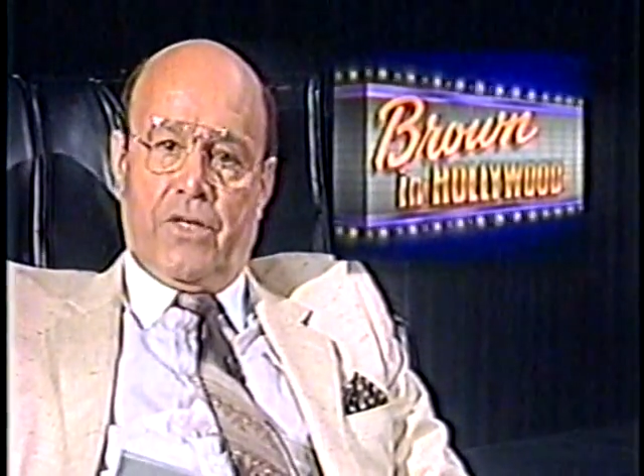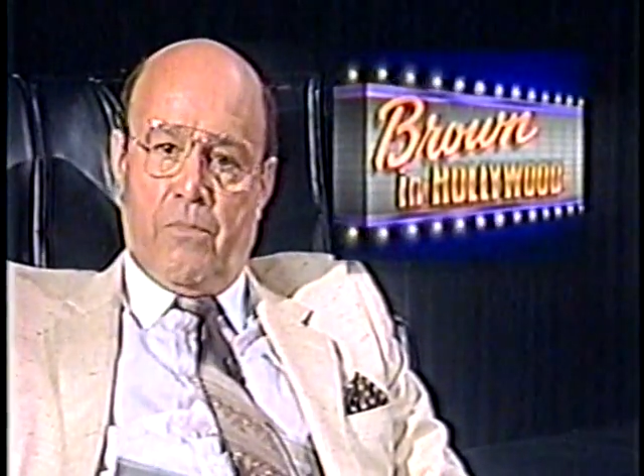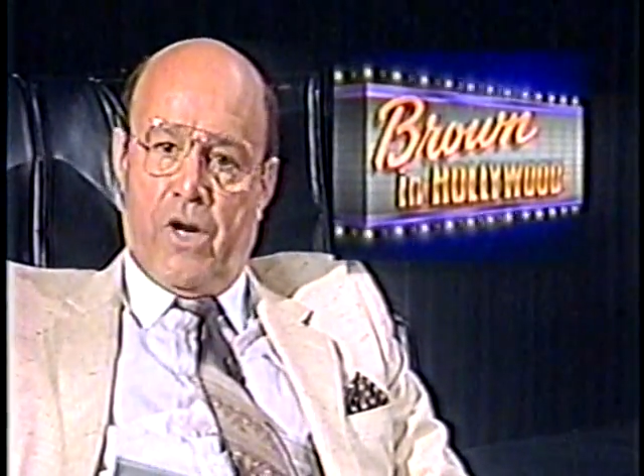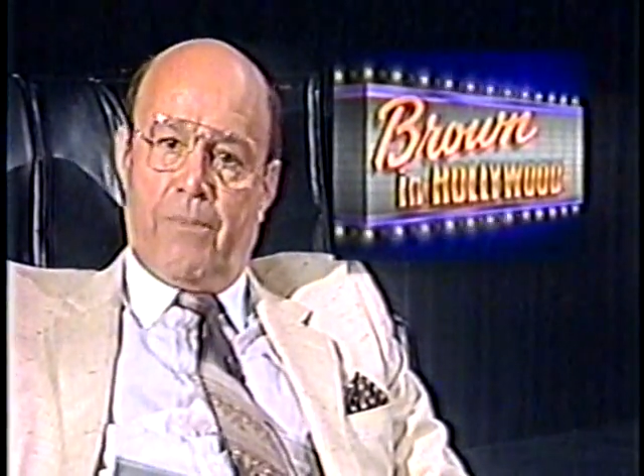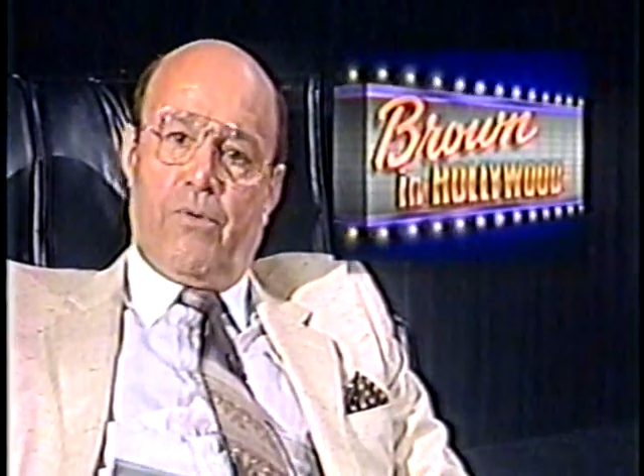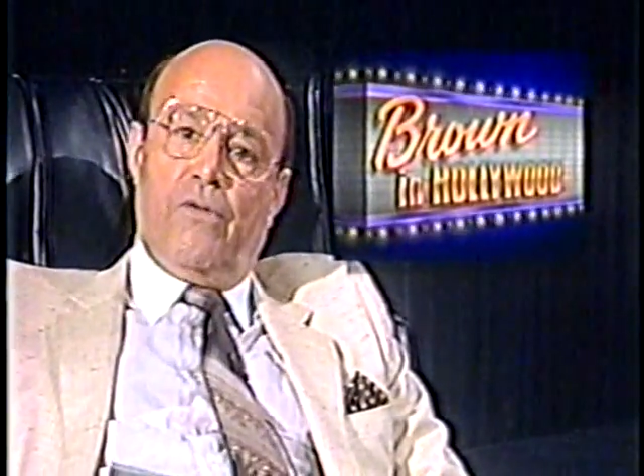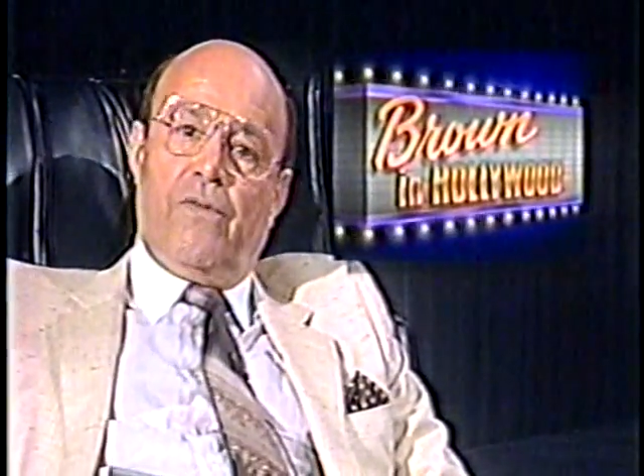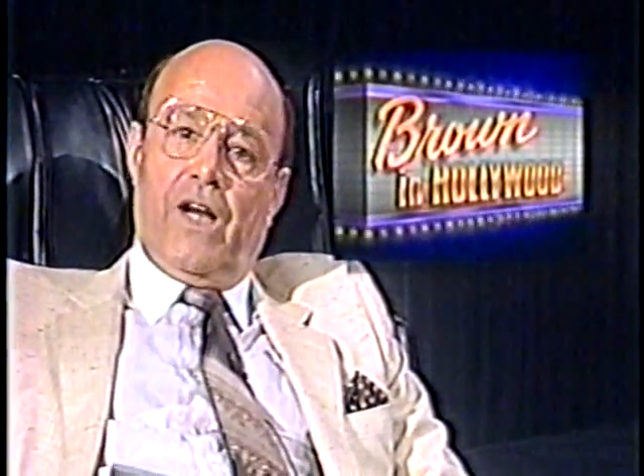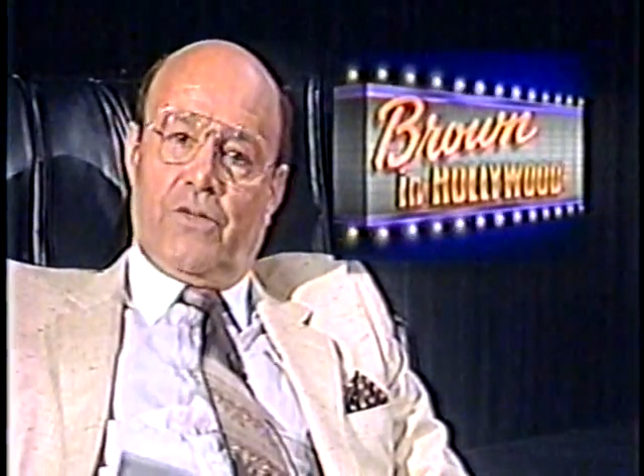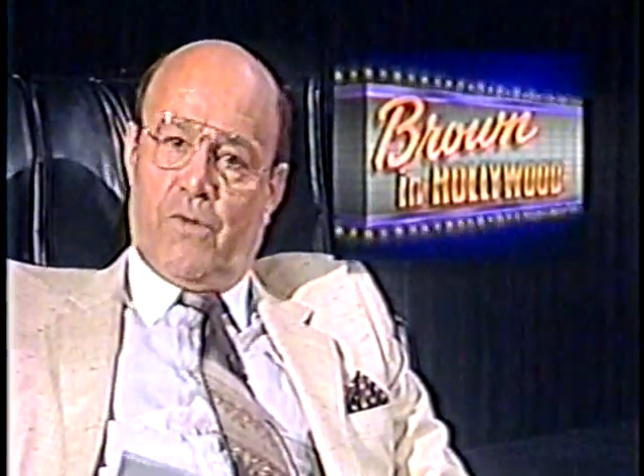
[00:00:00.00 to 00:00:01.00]
this morning
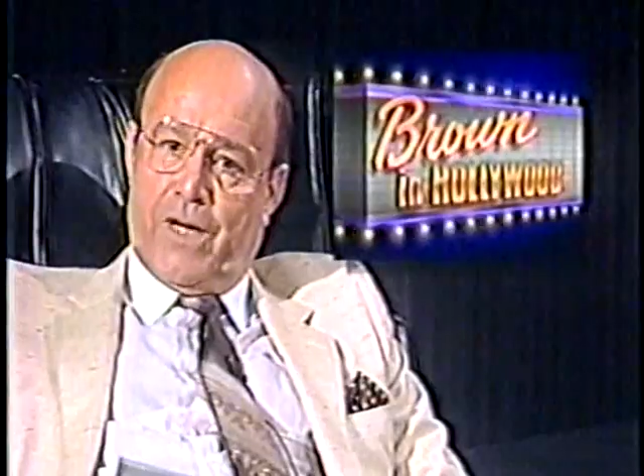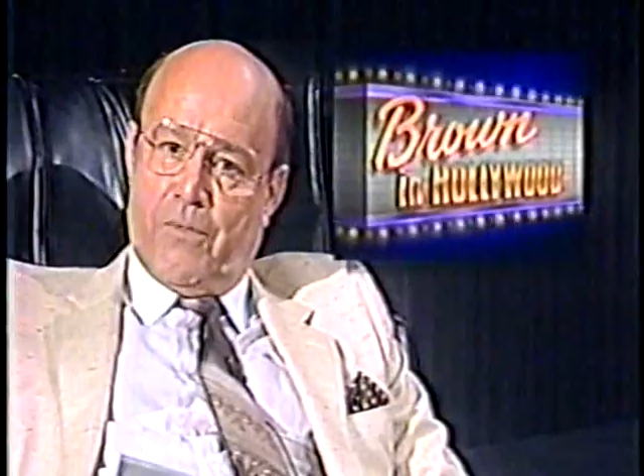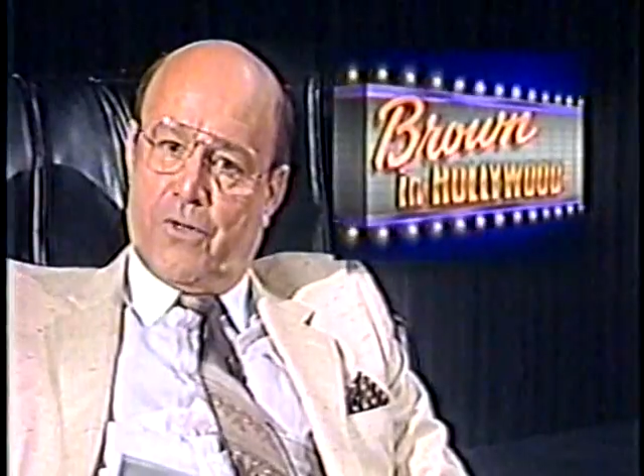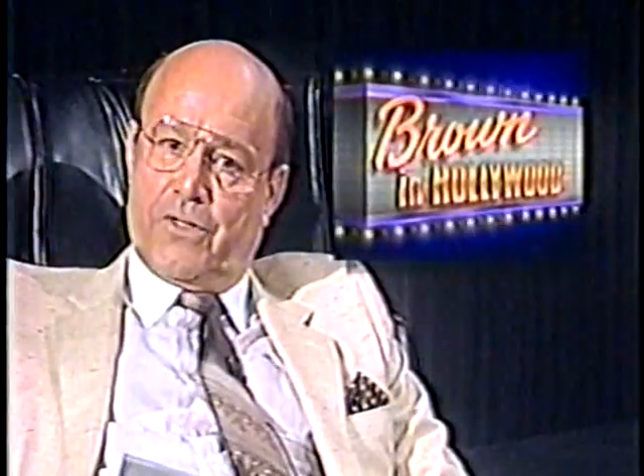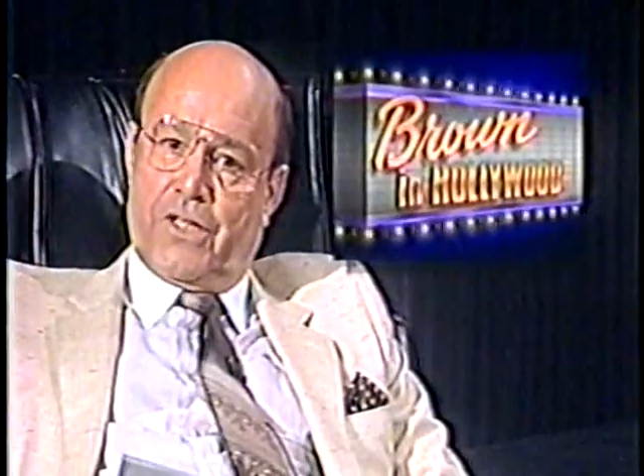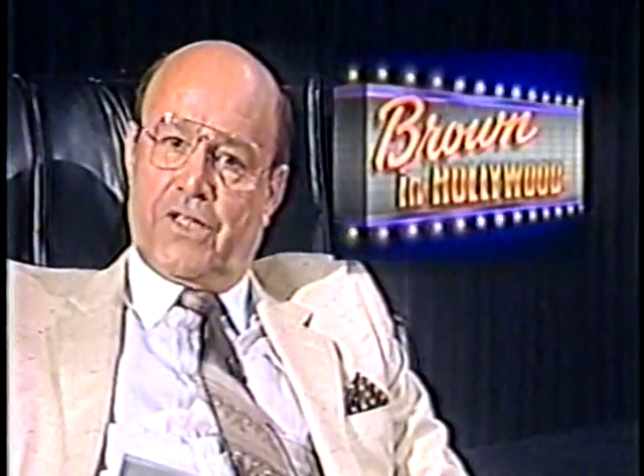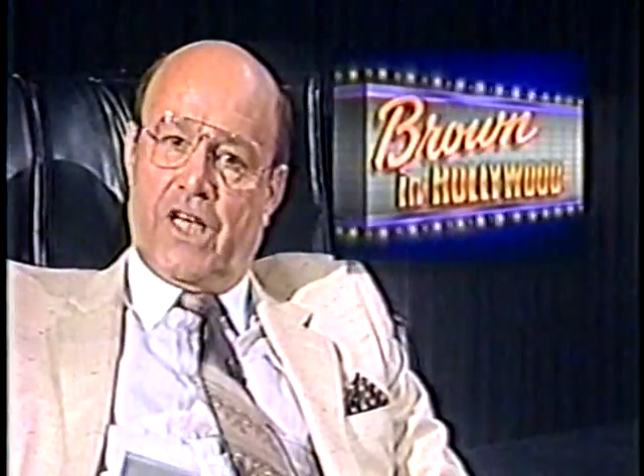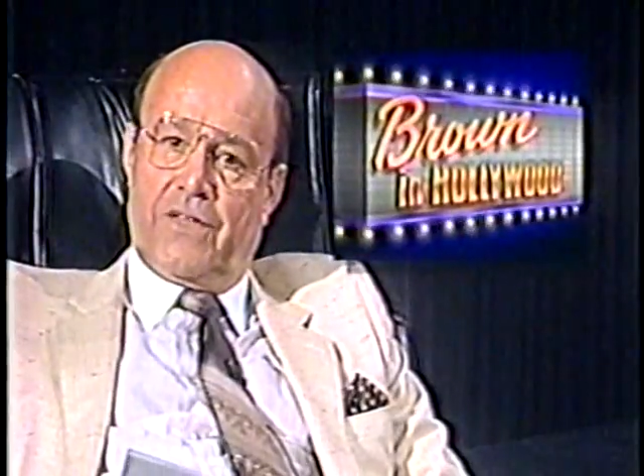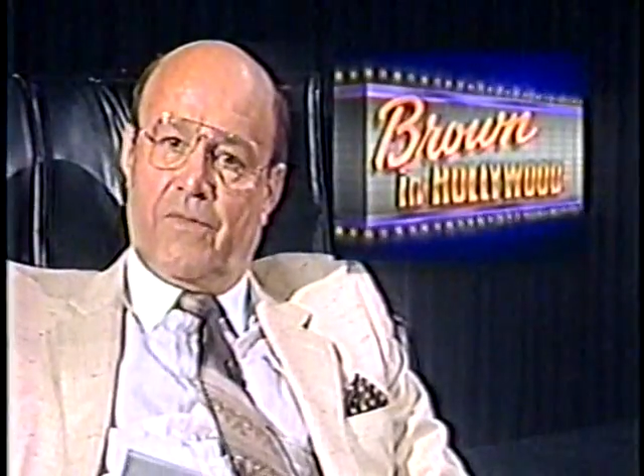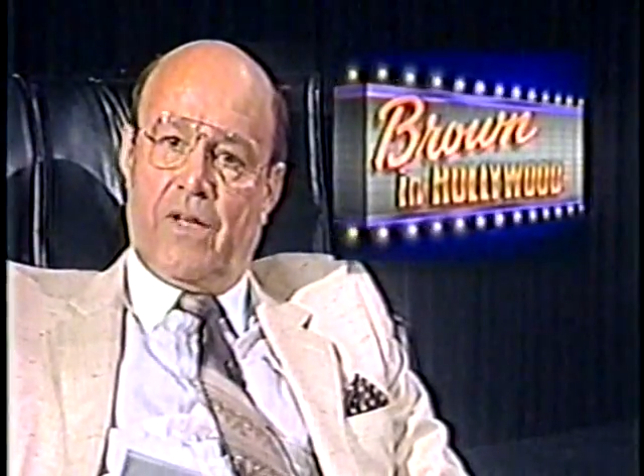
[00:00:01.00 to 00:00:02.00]
profiles one of the most
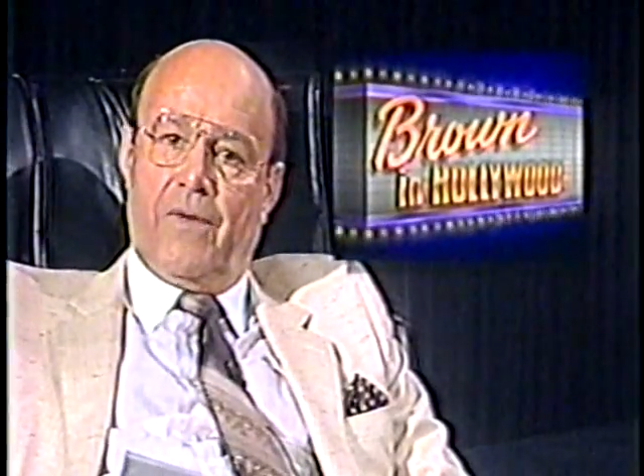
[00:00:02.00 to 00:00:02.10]
successful